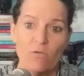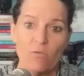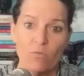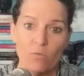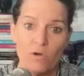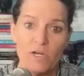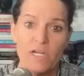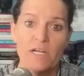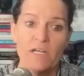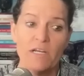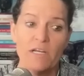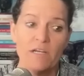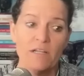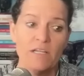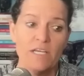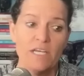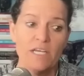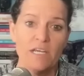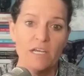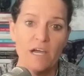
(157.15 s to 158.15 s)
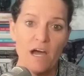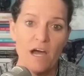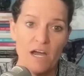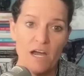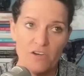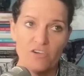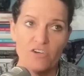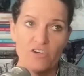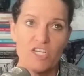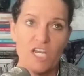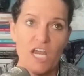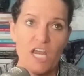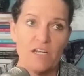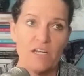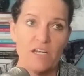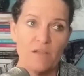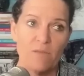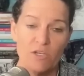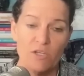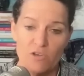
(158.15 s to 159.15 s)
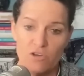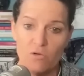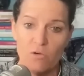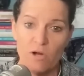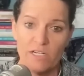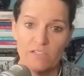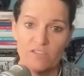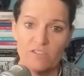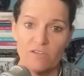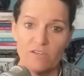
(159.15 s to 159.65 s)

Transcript: really understanding the nuance